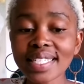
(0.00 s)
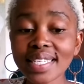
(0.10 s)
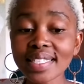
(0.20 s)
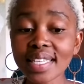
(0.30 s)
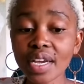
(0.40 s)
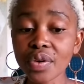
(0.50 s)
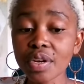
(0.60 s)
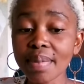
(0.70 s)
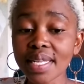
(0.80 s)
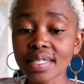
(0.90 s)

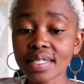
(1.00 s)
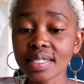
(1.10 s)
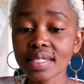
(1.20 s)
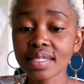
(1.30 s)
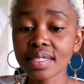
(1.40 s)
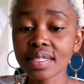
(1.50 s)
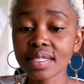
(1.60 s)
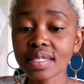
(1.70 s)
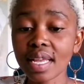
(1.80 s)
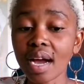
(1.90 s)
Disagreements
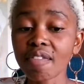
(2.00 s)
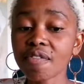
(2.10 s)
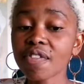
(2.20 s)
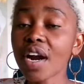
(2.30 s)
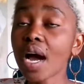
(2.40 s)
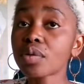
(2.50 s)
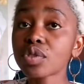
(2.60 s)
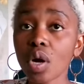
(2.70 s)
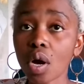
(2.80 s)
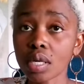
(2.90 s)
are
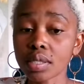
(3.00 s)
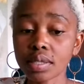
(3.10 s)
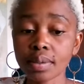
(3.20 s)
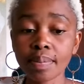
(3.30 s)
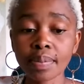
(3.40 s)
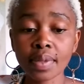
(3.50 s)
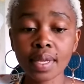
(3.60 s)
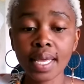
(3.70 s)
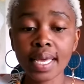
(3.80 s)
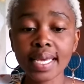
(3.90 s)
frowned on.
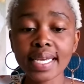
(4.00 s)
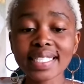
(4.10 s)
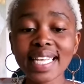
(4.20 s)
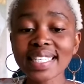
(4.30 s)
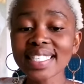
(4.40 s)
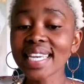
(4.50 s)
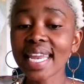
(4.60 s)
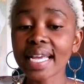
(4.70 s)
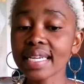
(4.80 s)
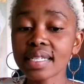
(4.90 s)
He doesn't
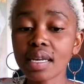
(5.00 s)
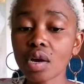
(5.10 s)
like